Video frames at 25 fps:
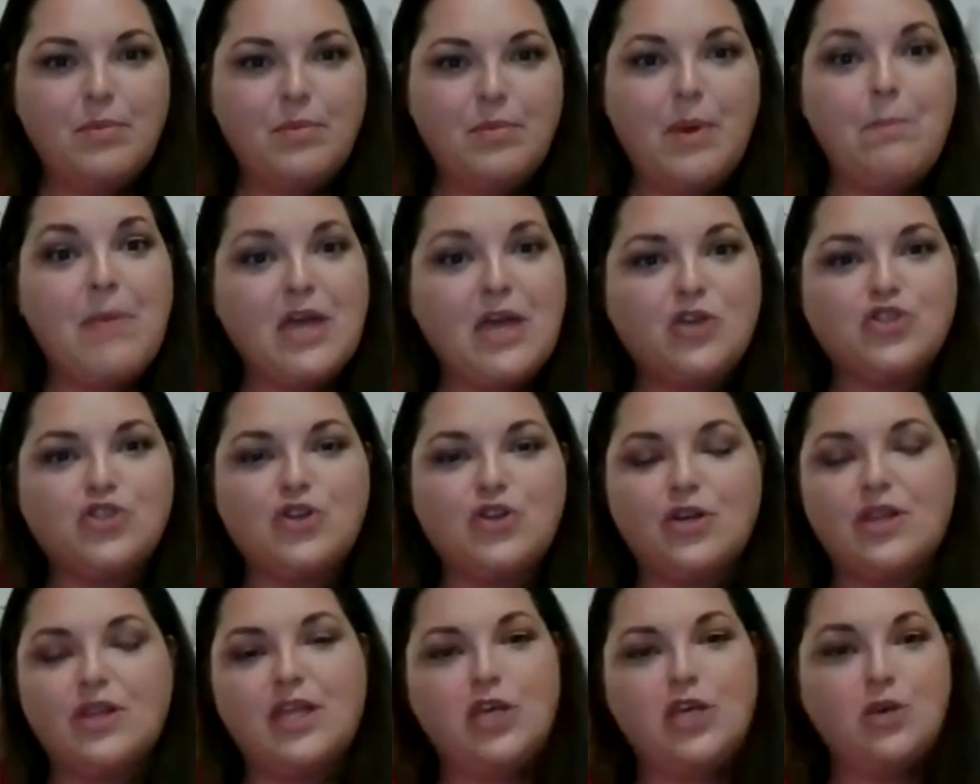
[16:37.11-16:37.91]
But make
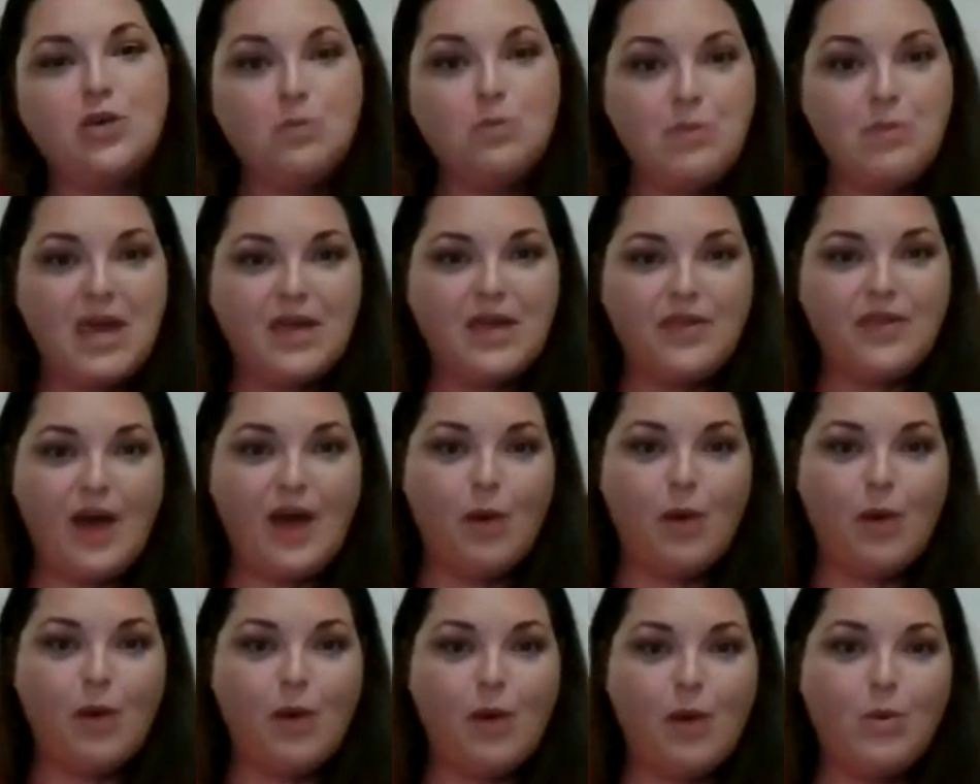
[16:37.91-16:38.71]
sure that you make
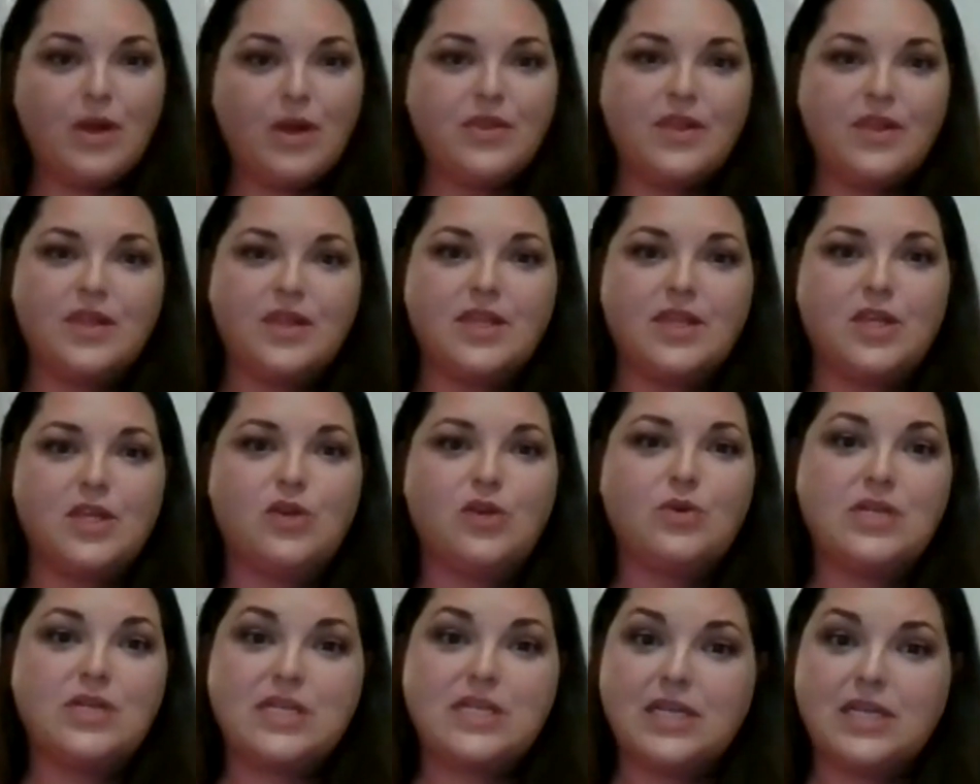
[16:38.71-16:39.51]
that one thing
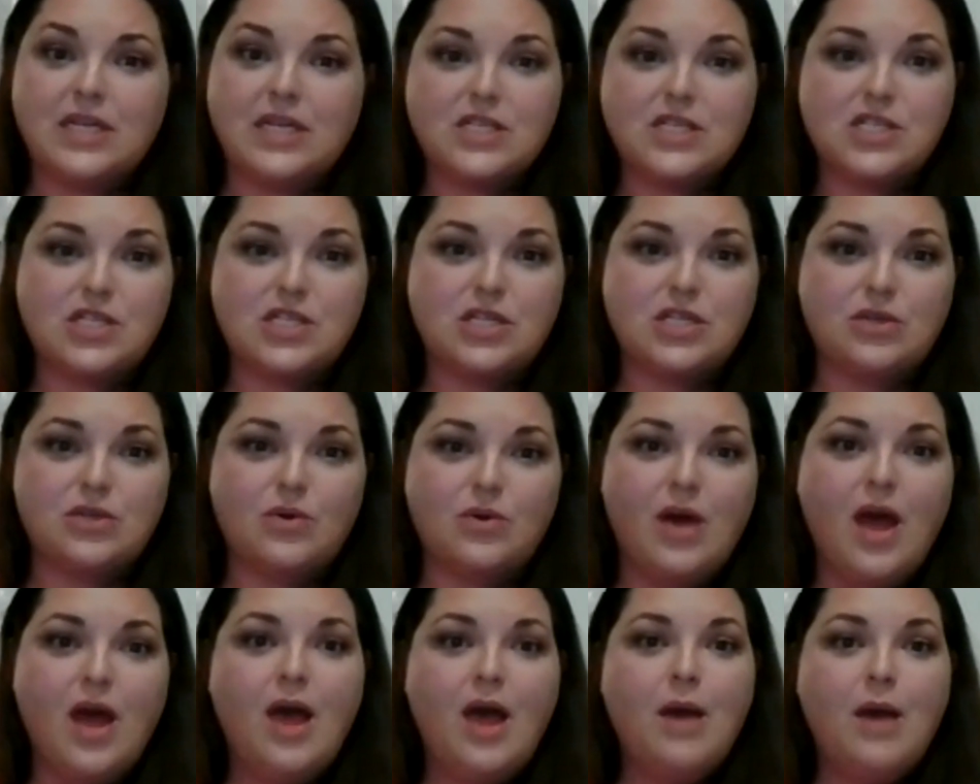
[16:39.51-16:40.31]
that you didn't get to
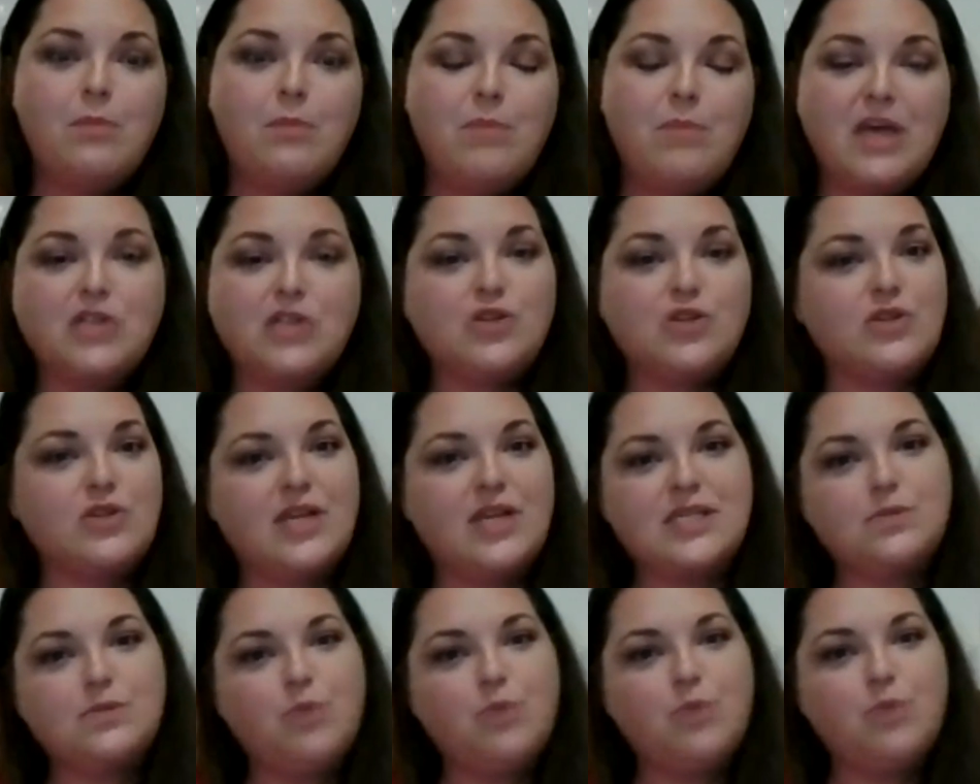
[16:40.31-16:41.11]
do, make sure
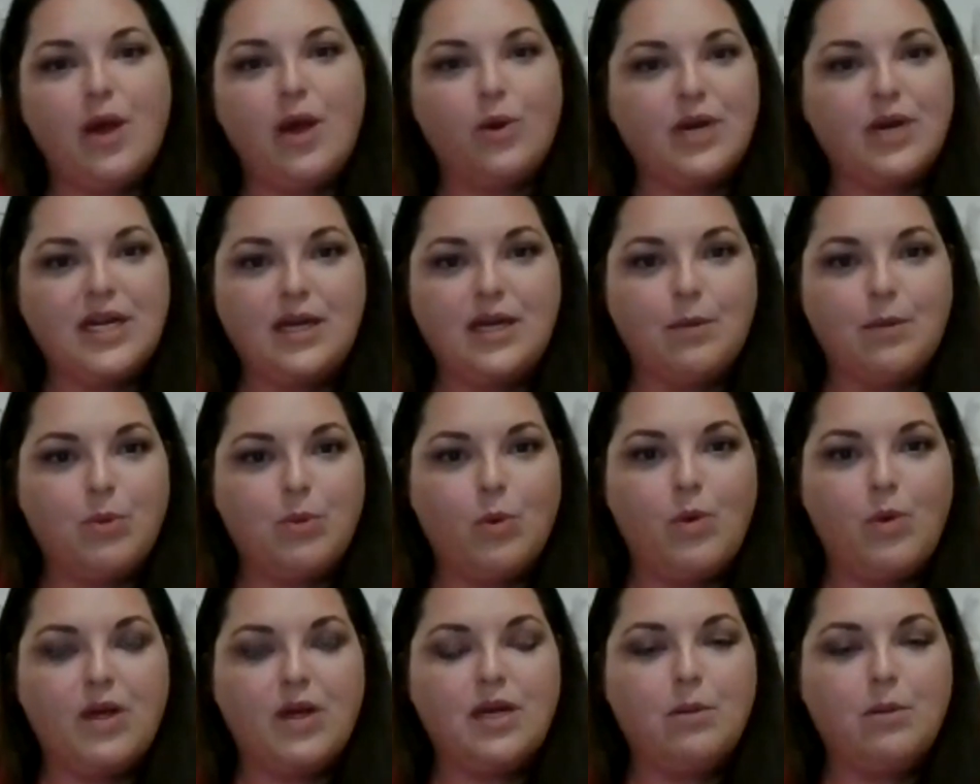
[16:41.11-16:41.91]
that's priority
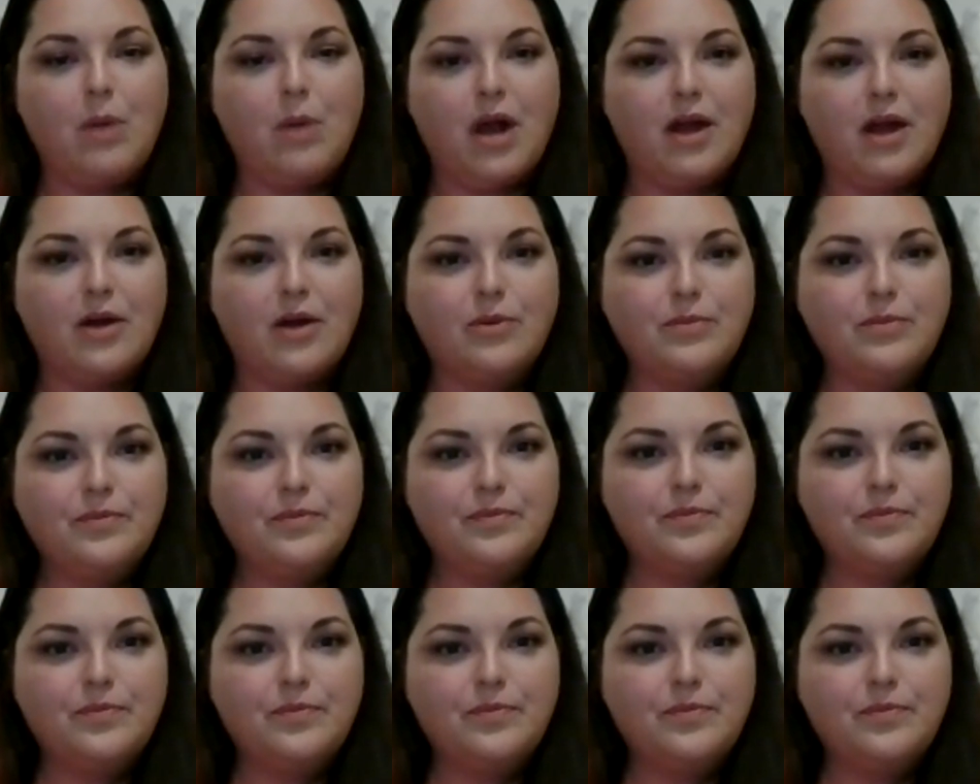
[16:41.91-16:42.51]
number 1 tomorrow.